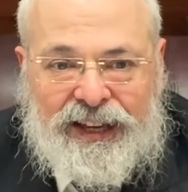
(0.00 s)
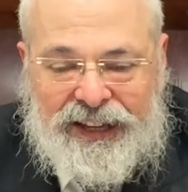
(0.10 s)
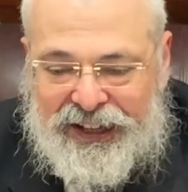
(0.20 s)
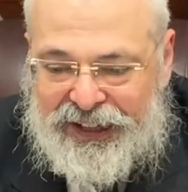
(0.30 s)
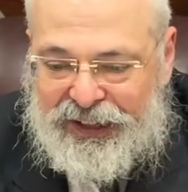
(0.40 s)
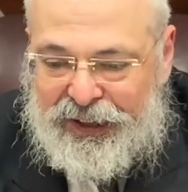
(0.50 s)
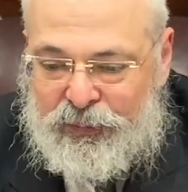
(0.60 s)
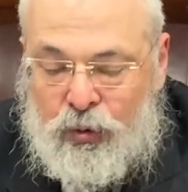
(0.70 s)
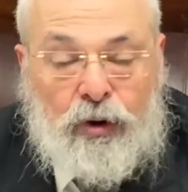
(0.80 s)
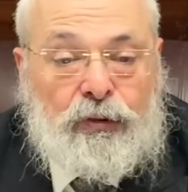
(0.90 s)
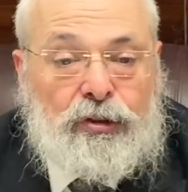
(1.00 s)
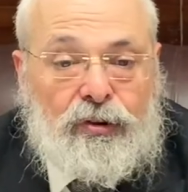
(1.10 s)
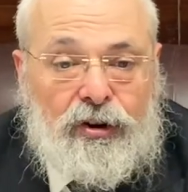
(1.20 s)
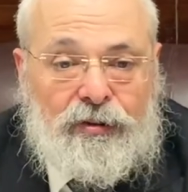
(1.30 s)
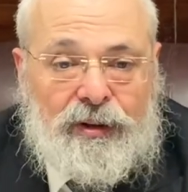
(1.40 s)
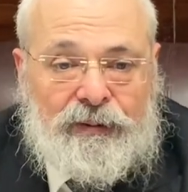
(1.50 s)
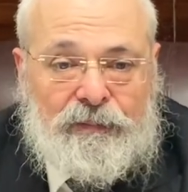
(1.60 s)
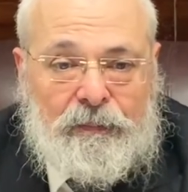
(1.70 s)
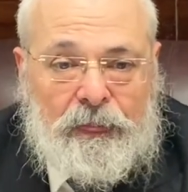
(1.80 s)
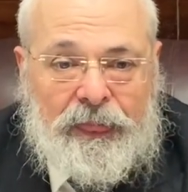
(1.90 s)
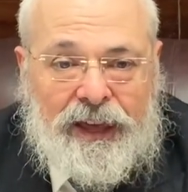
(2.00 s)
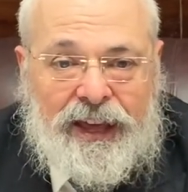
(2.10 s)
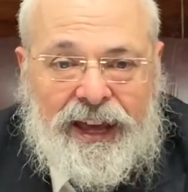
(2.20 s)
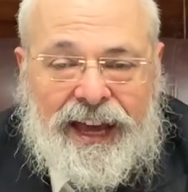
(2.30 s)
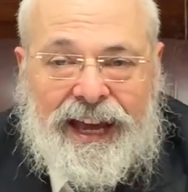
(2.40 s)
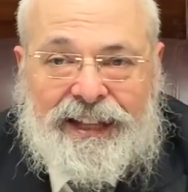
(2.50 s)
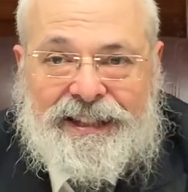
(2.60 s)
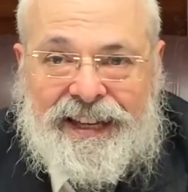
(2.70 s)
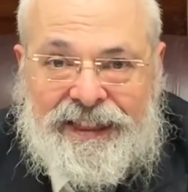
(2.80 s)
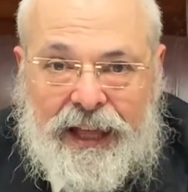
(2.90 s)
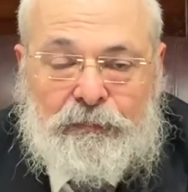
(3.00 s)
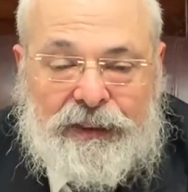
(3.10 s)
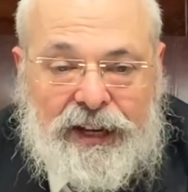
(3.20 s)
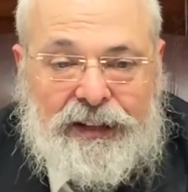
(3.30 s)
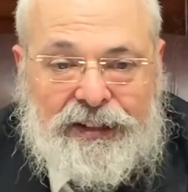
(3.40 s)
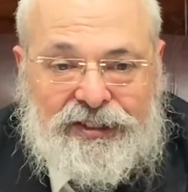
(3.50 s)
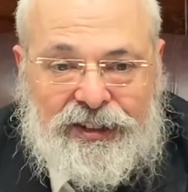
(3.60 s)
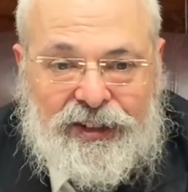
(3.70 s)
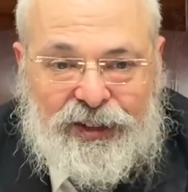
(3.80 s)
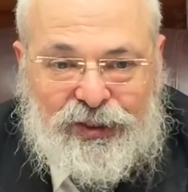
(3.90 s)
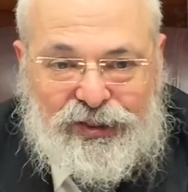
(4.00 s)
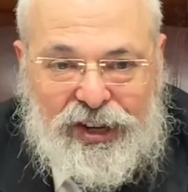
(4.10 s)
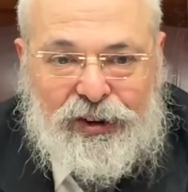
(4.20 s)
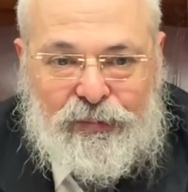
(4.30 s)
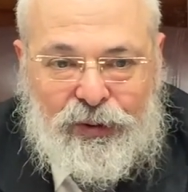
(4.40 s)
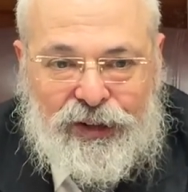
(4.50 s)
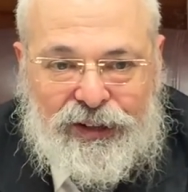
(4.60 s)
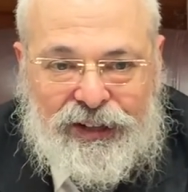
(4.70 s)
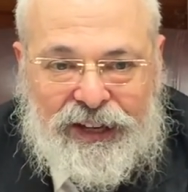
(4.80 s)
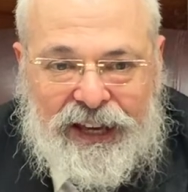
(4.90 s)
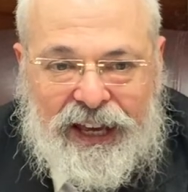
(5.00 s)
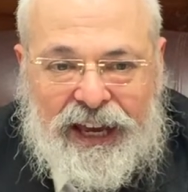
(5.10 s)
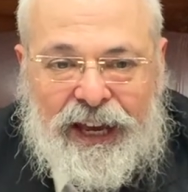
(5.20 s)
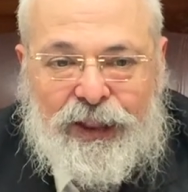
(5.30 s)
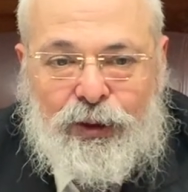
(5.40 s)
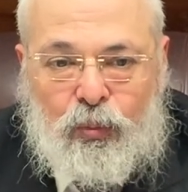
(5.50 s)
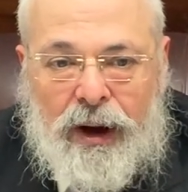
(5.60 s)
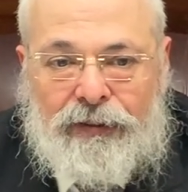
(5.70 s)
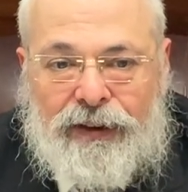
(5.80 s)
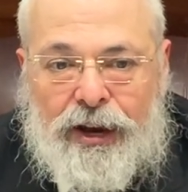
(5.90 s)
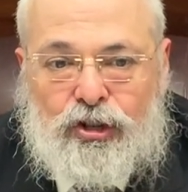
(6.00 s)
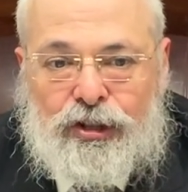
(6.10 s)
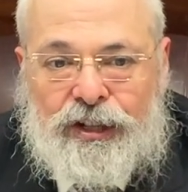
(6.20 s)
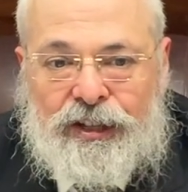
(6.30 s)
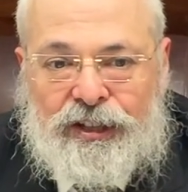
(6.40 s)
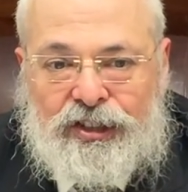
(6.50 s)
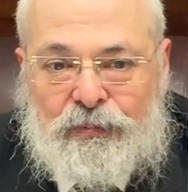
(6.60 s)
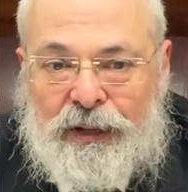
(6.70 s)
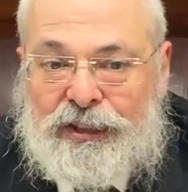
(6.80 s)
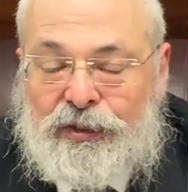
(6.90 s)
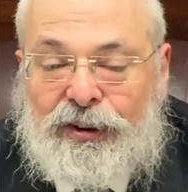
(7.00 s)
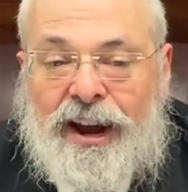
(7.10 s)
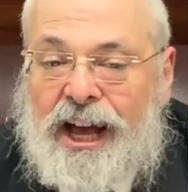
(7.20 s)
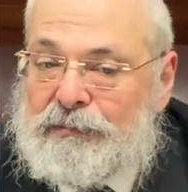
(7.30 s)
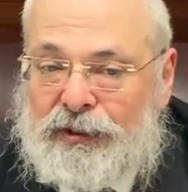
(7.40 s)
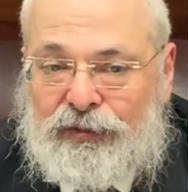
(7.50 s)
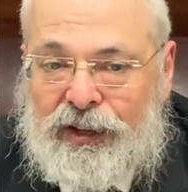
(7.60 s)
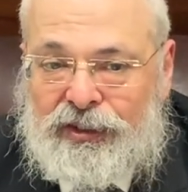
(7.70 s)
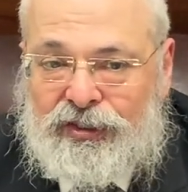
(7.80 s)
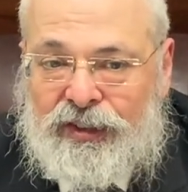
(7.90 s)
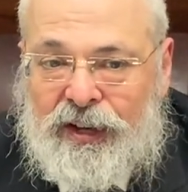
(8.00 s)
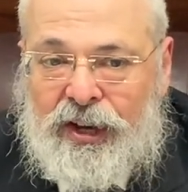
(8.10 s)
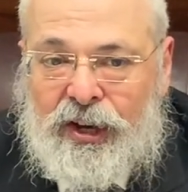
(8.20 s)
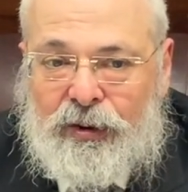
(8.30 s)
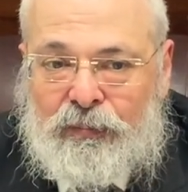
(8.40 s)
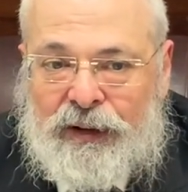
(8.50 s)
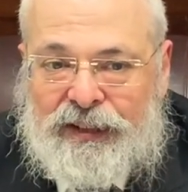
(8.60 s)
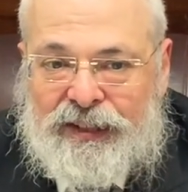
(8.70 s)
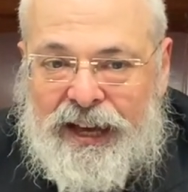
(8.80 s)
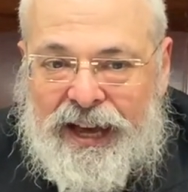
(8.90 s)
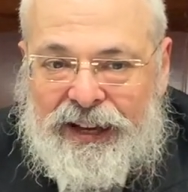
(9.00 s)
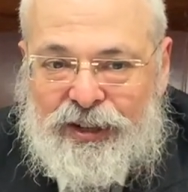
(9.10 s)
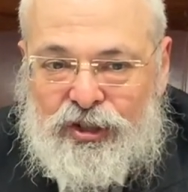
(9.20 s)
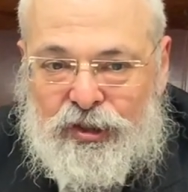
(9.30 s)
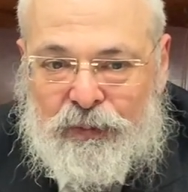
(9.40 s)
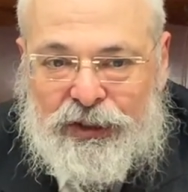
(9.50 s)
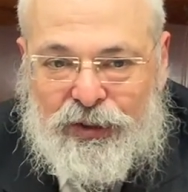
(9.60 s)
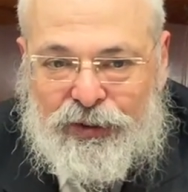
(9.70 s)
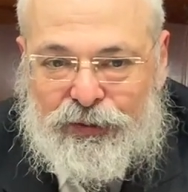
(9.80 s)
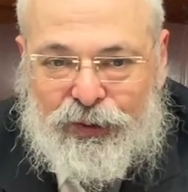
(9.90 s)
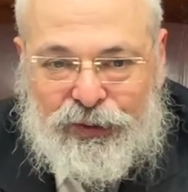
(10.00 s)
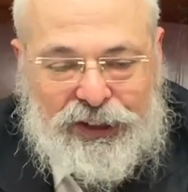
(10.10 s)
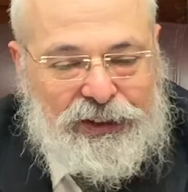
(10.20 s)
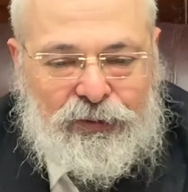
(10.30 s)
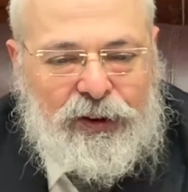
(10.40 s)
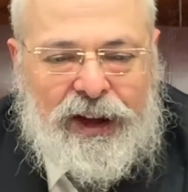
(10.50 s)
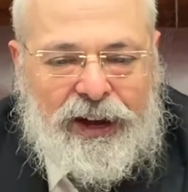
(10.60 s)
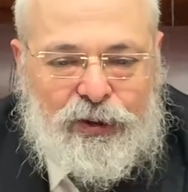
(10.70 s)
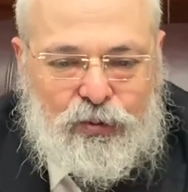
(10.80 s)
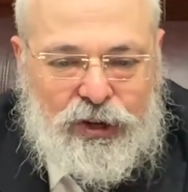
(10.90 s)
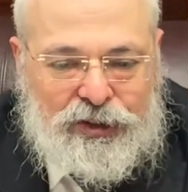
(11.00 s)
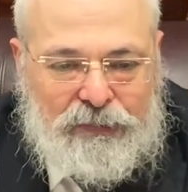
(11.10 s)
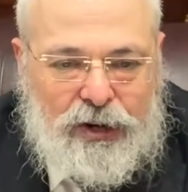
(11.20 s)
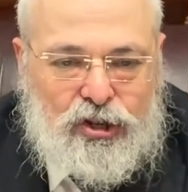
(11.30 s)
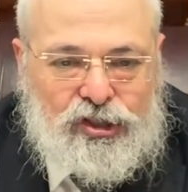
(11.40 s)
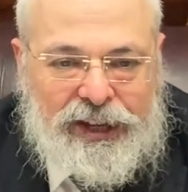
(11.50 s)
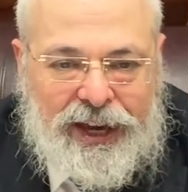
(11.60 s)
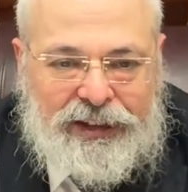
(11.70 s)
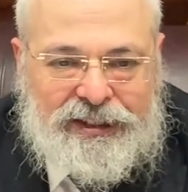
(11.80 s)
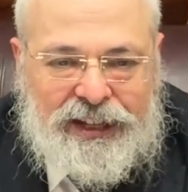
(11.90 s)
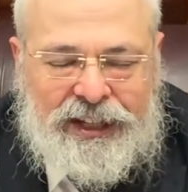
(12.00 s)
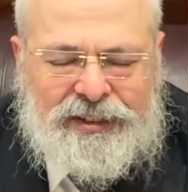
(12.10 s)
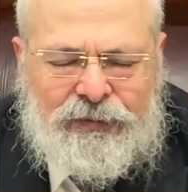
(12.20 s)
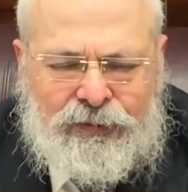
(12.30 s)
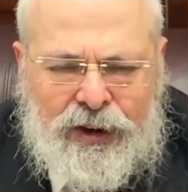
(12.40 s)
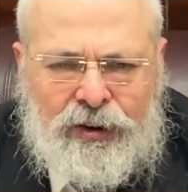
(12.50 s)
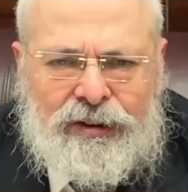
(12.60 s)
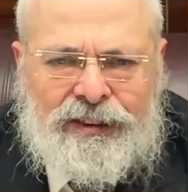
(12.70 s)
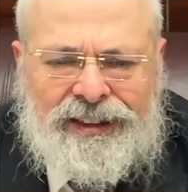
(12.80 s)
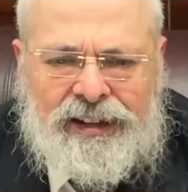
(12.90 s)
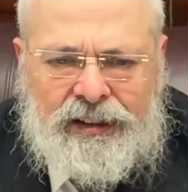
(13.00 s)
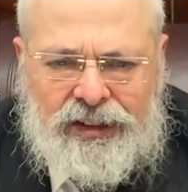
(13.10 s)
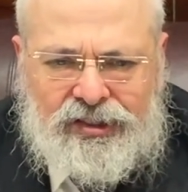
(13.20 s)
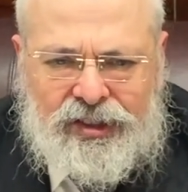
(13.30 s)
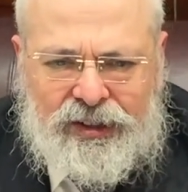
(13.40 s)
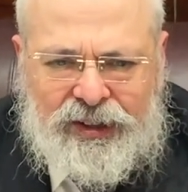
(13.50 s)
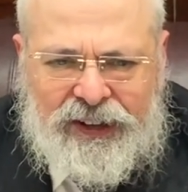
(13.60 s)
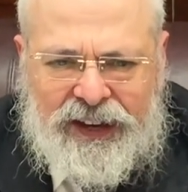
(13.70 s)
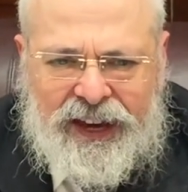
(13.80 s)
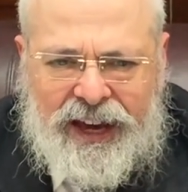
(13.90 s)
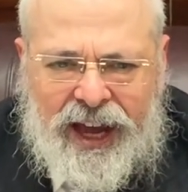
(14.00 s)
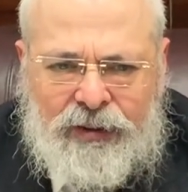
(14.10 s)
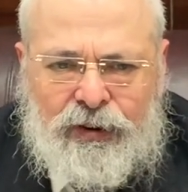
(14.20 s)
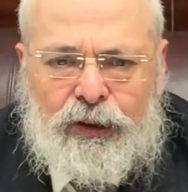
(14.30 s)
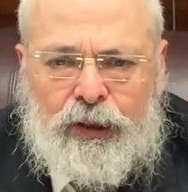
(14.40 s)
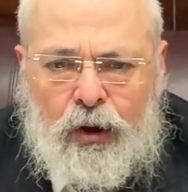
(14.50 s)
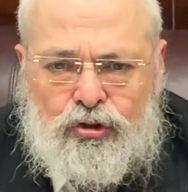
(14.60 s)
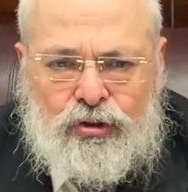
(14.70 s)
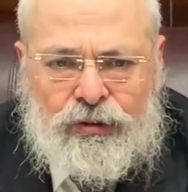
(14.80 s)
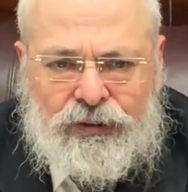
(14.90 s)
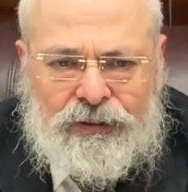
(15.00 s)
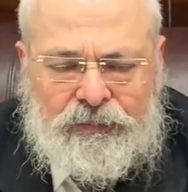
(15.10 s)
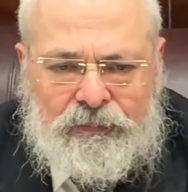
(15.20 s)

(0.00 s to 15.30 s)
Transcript: Book of Deuteronomy. And in that particular ceremony, the wife actually spits not on her husband's face, but she spits on the floor. It's a very unusual, as much as a geth is a very legalistic and very logical